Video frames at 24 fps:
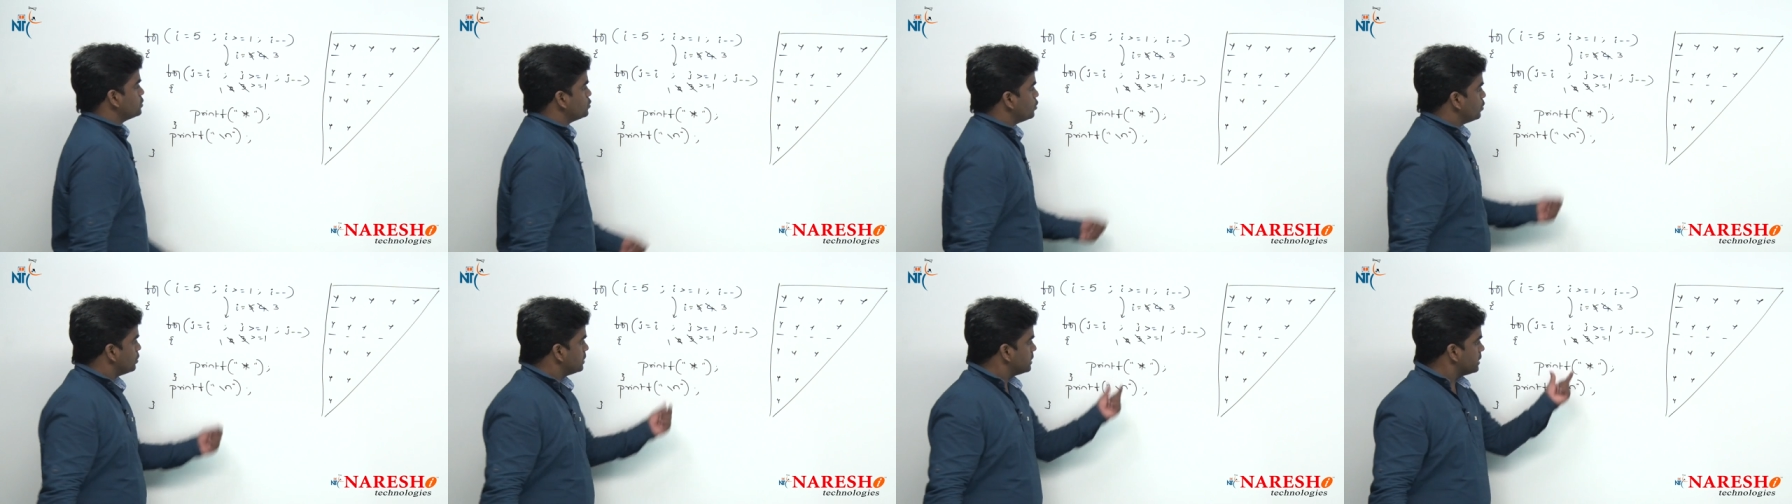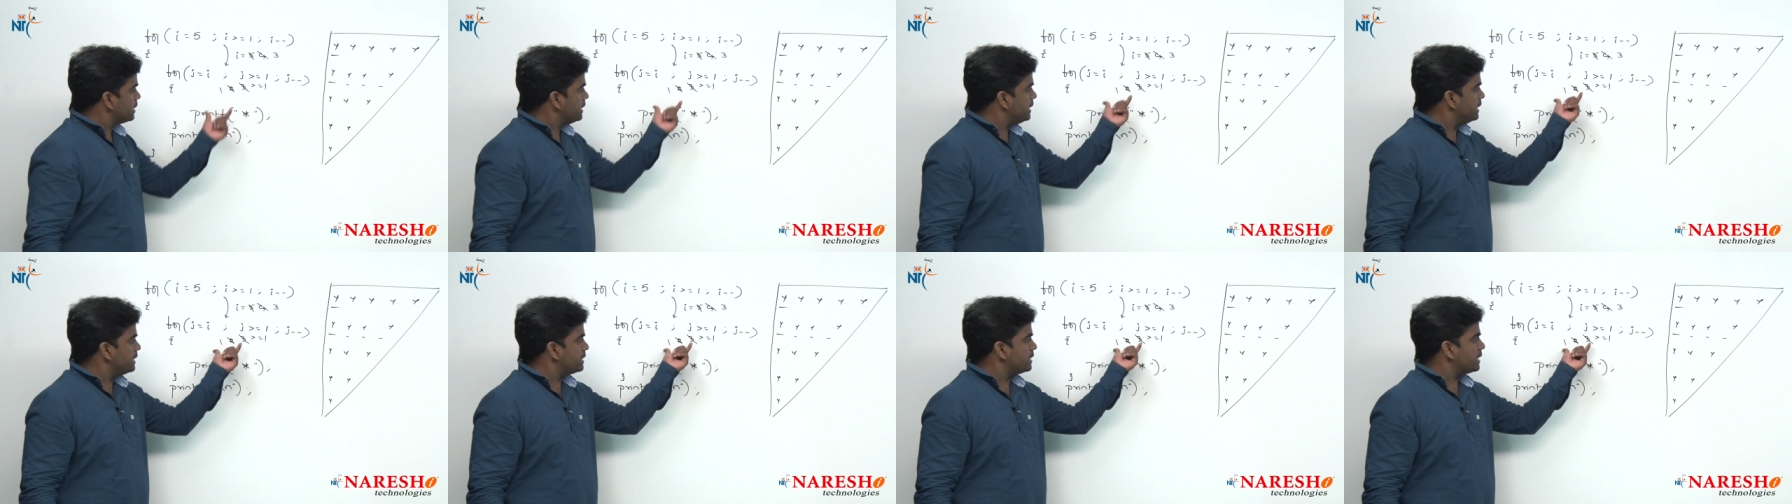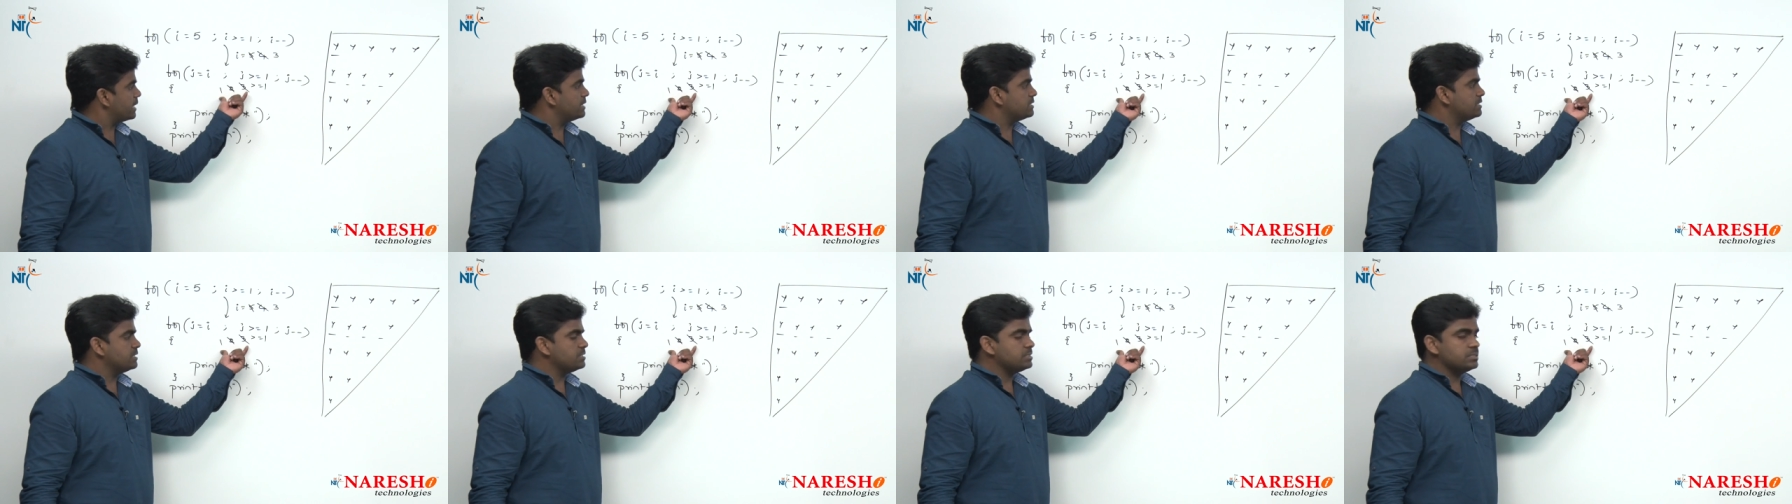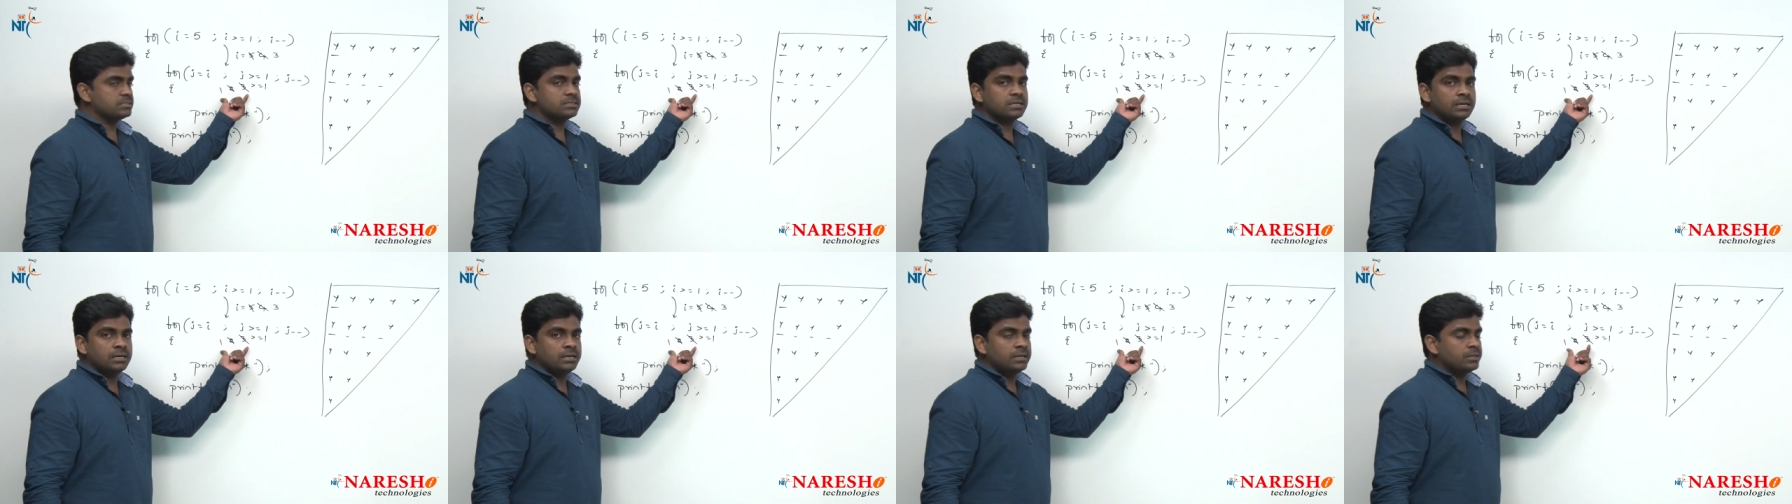So, 3
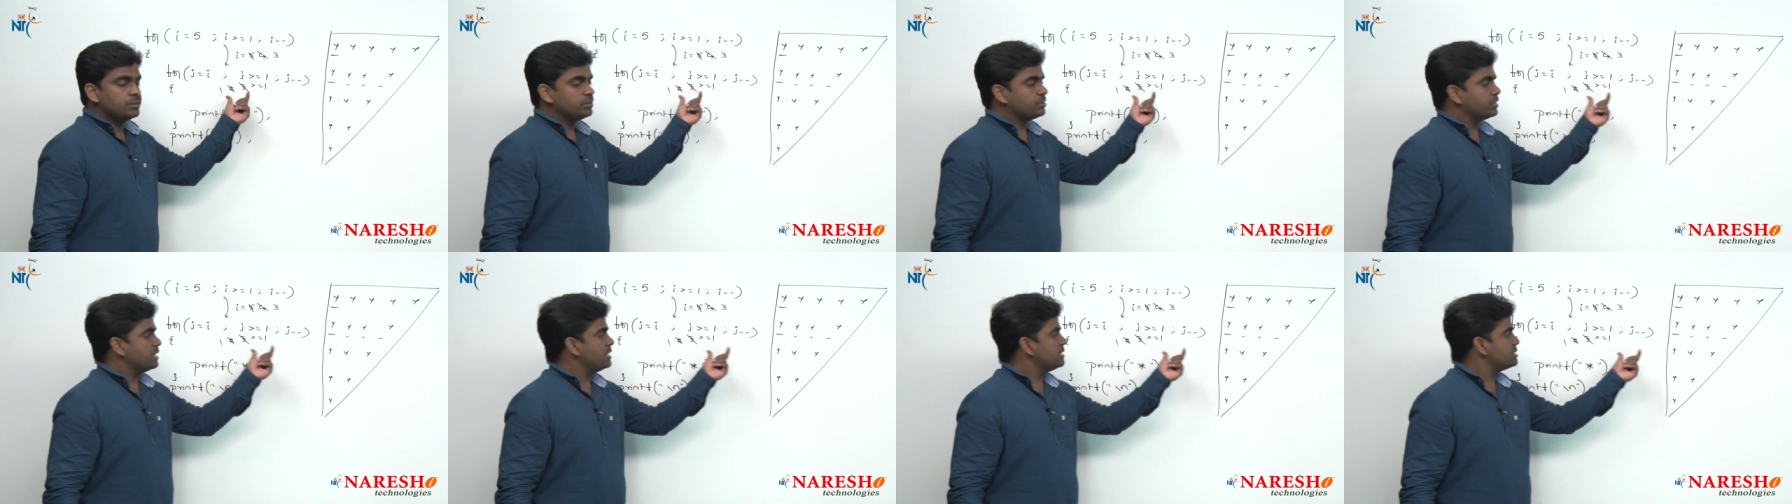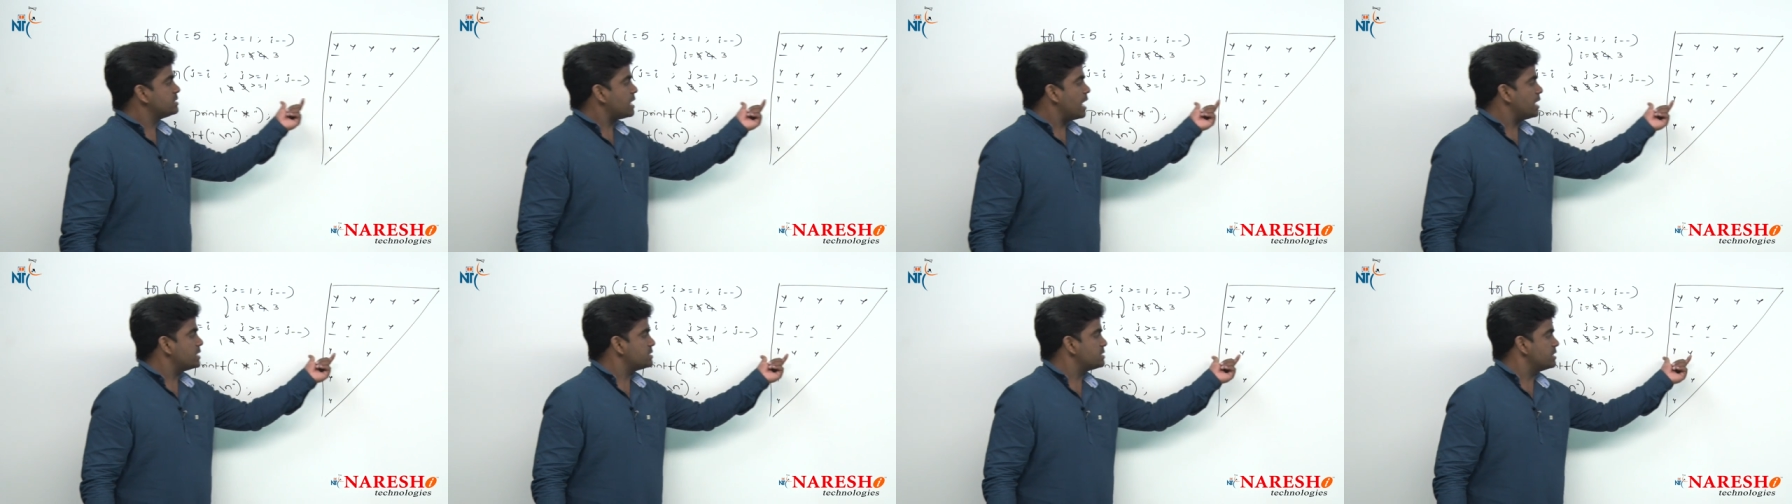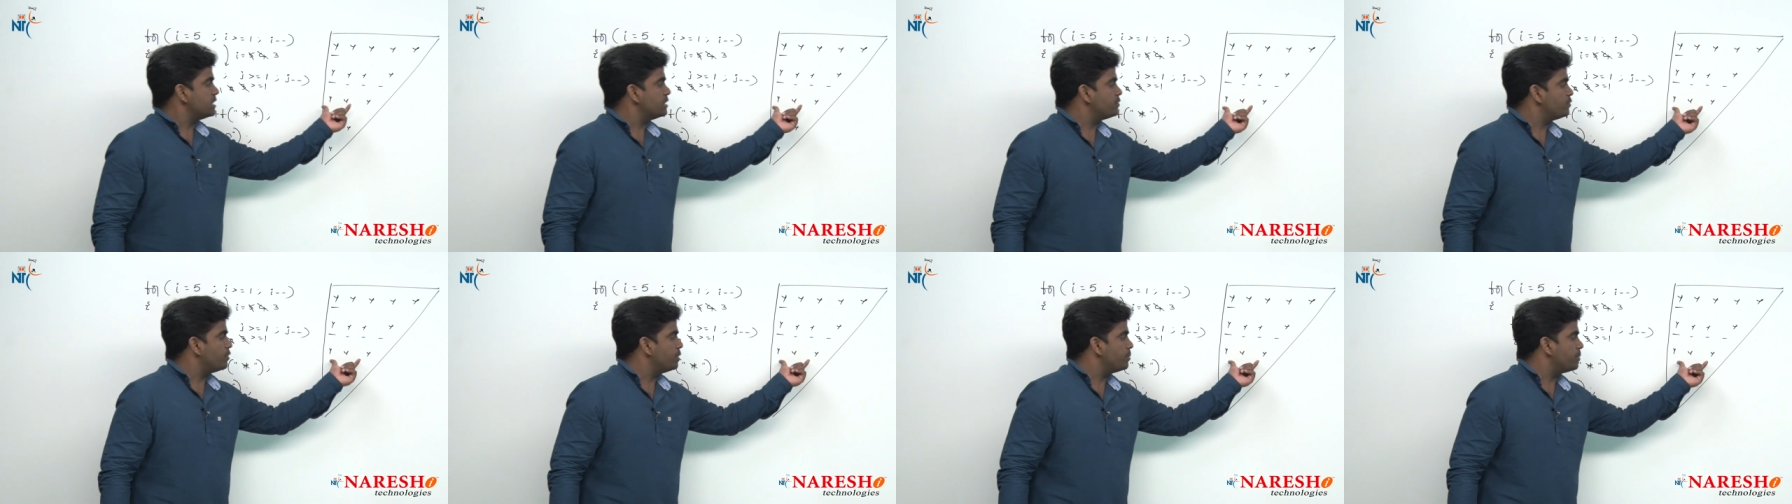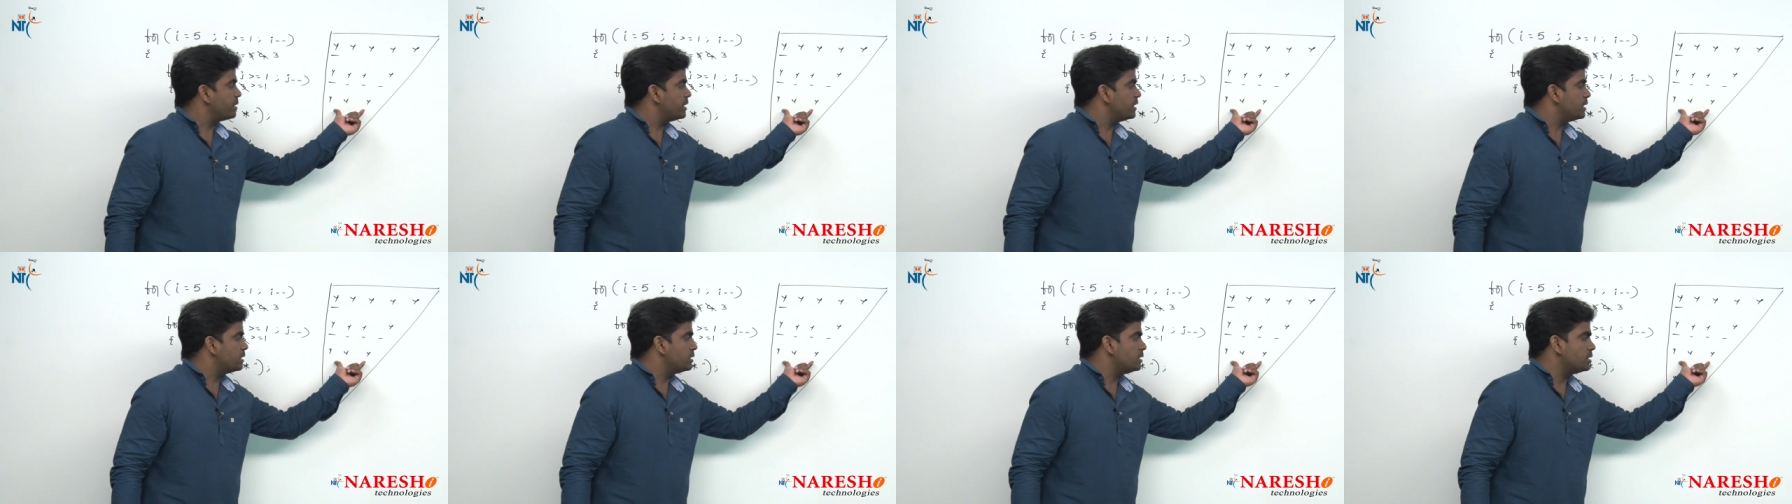iterations, 3 stars it will
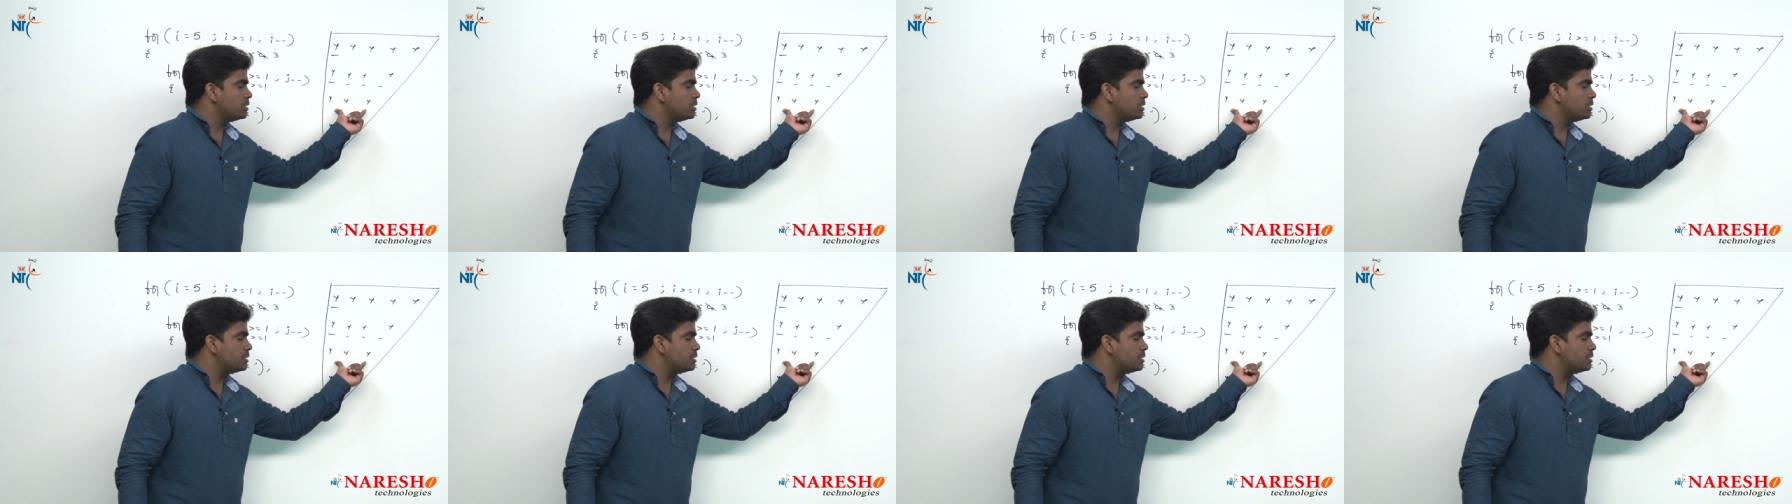print in